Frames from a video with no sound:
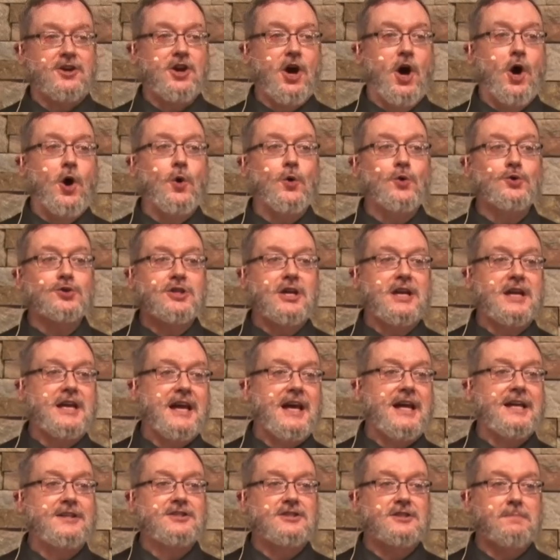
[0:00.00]
goes
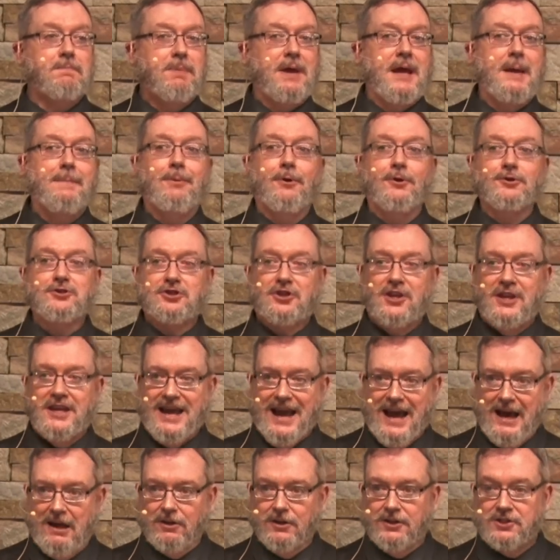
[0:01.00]
against people's
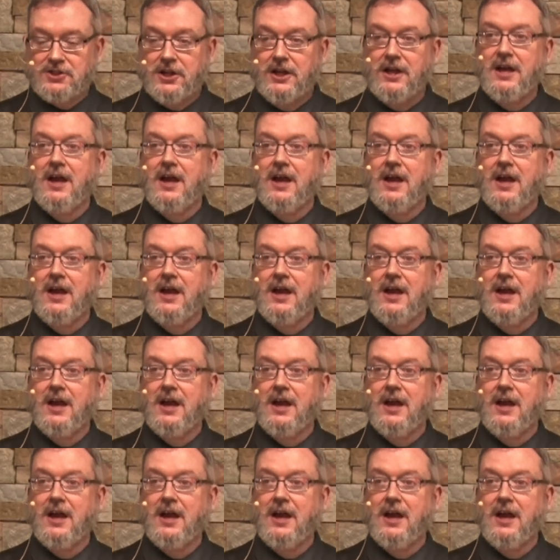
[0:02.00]
theology.